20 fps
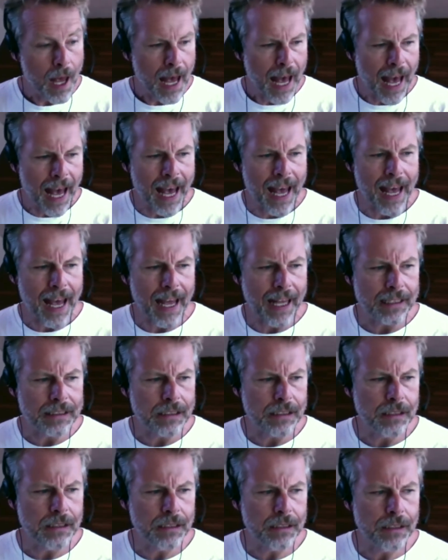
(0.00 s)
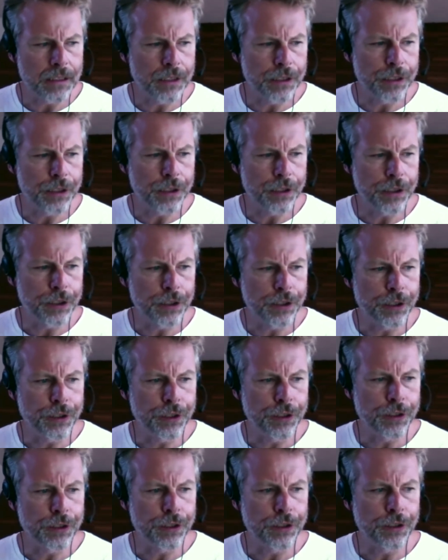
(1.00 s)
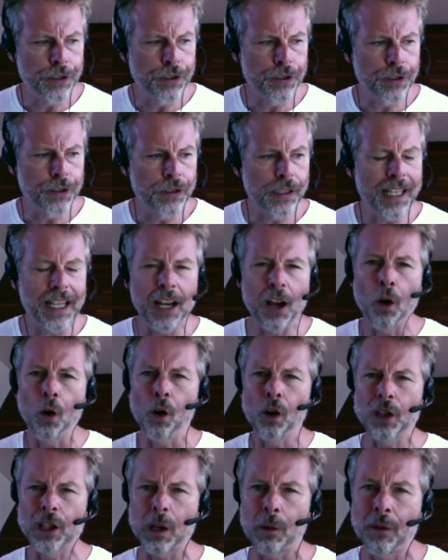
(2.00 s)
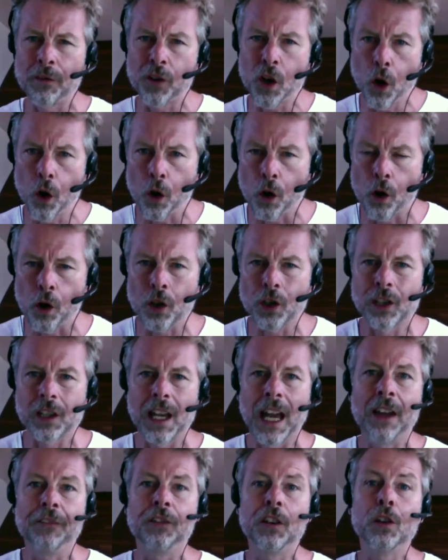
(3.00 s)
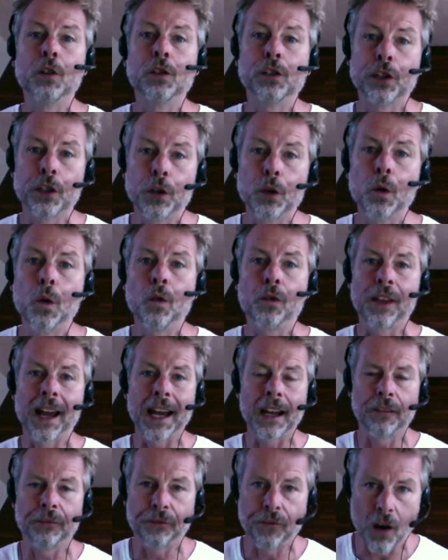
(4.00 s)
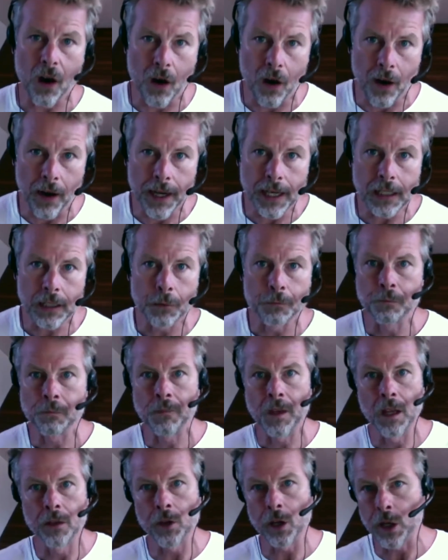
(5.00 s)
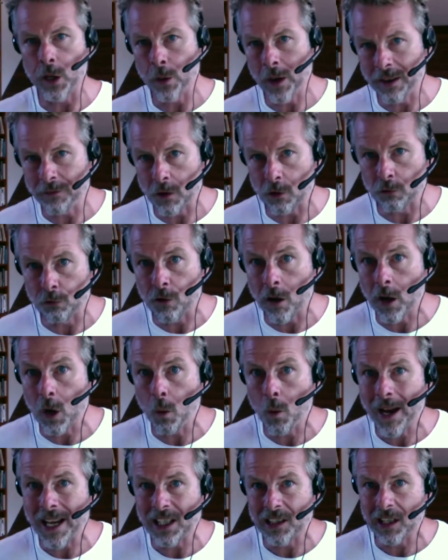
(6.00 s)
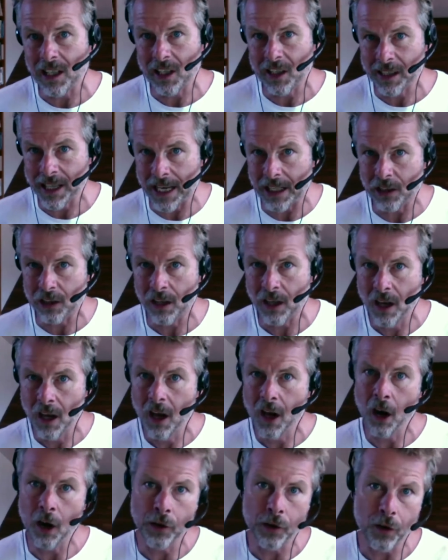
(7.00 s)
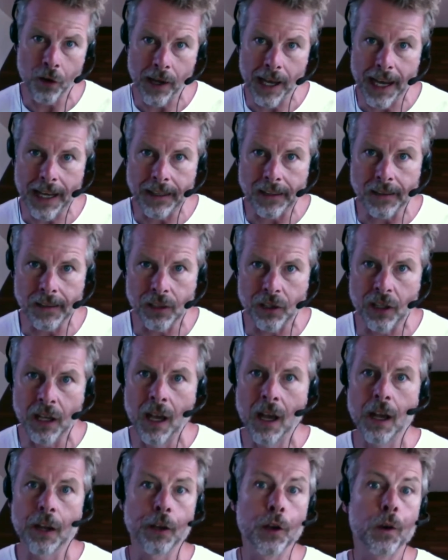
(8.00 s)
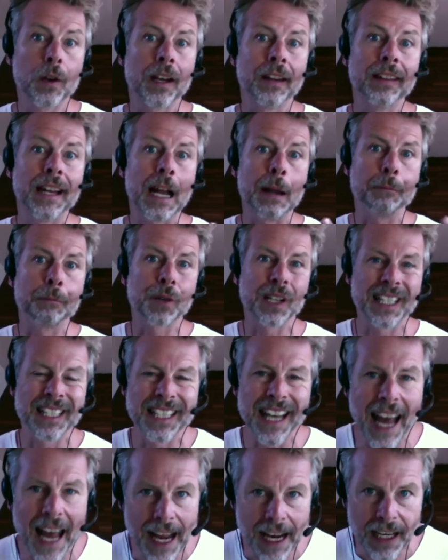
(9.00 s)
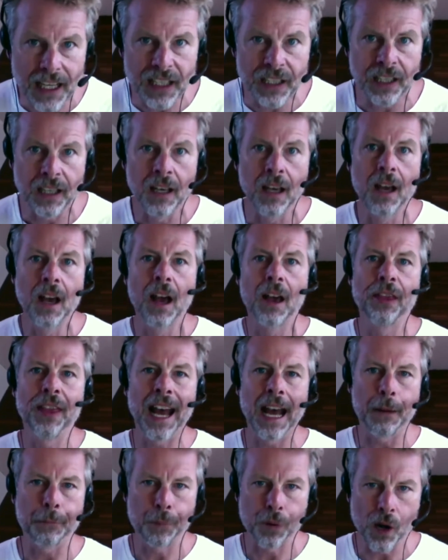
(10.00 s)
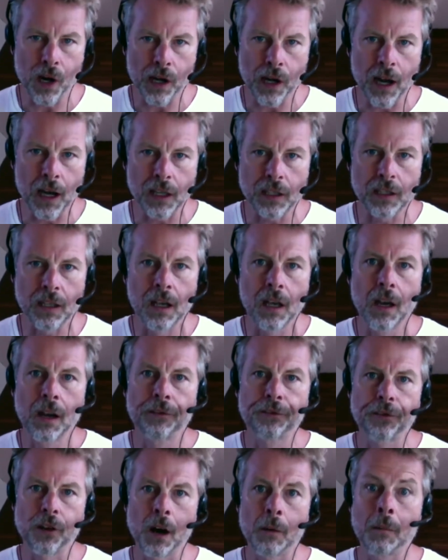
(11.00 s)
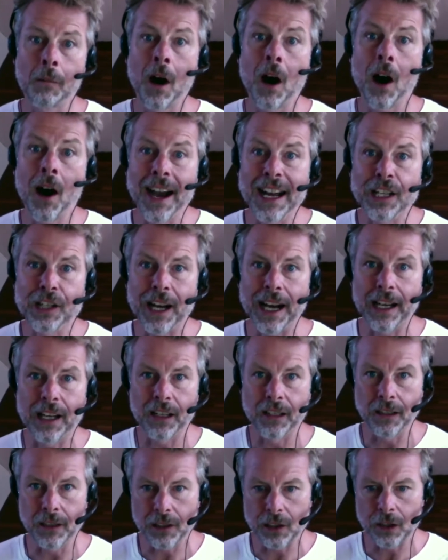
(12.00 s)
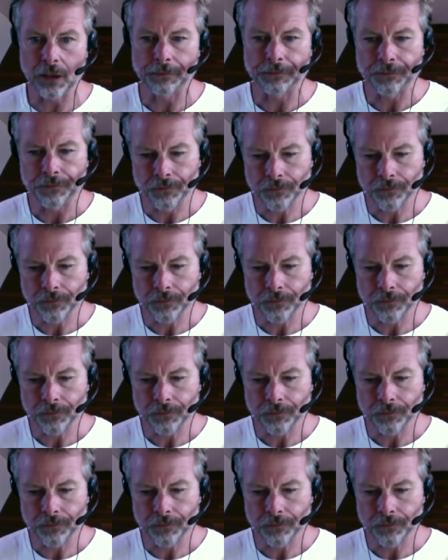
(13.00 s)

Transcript: And it also, of course, if you do then find that you have a runaway success on your hands, you can then protect that product from hijackers